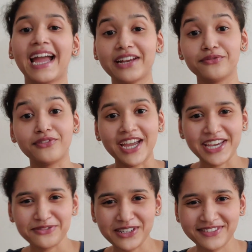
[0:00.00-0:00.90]
and
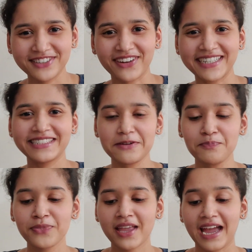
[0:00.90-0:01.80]
where will we find them
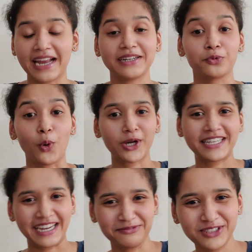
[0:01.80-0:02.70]
and at
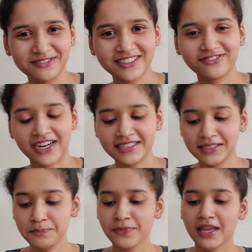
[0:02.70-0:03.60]
what time will we find them,